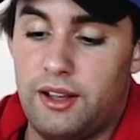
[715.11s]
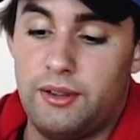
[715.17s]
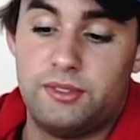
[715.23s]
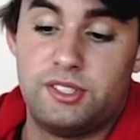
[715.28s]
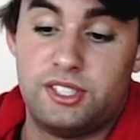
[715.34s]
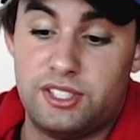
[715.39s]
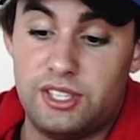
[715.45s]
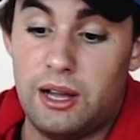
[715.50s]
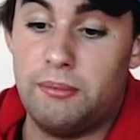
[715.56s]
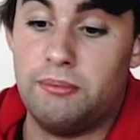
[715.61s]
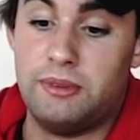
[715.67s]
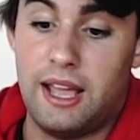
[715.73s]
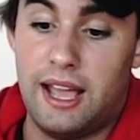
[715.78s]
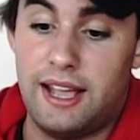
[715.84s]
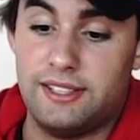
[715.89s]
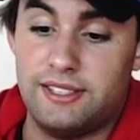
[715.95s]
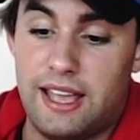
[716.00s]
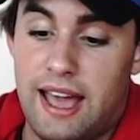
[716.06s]
Some
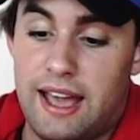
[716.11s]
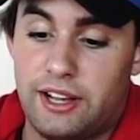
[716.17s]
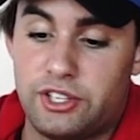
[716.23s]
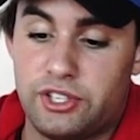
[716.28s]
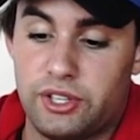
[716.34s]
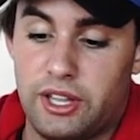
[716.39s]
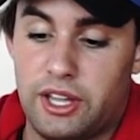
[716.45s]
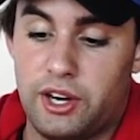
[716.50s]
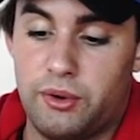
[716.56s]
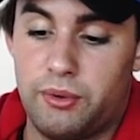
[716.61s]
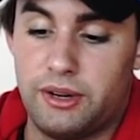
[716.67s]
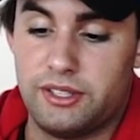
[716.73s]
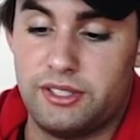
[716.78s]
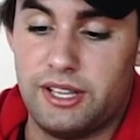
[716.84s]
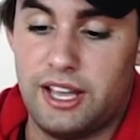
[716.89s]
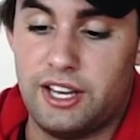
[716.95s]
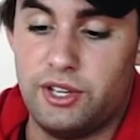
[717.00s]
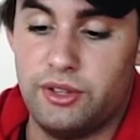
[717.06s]
days, actually. I don't want
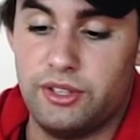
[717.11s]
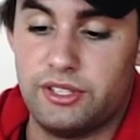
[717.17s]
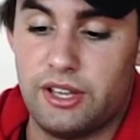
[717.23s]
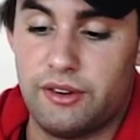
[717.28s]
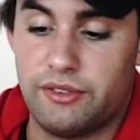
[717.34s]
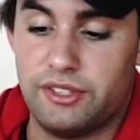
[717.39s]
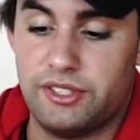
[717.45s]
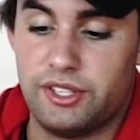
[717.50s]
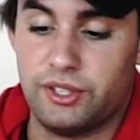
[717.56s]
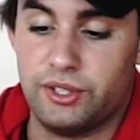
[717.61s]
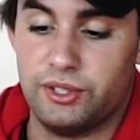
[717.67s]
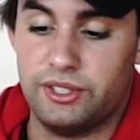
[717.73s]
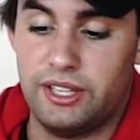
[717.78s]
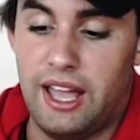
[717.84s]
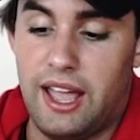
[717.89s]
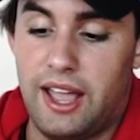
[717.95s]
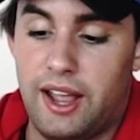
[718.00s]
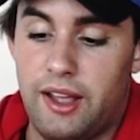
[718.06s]
to say I do this every single
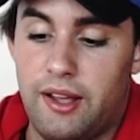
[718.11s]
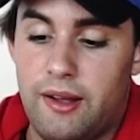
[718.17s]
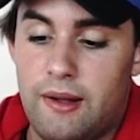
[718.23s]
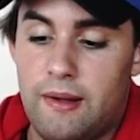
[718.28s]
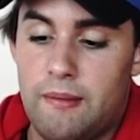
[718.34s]
day.